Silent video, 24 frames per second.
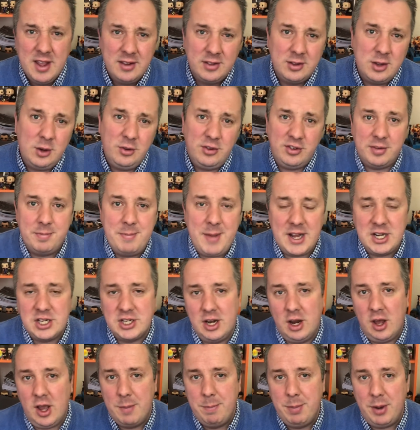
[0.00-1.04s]
do smash
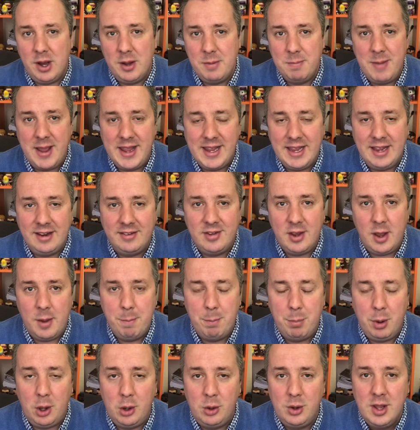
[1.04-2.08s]
the like button, make it
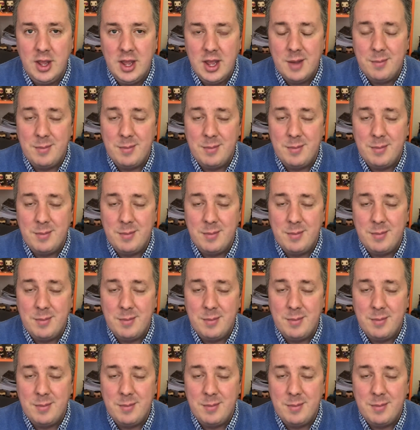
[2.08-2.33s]
turn blue,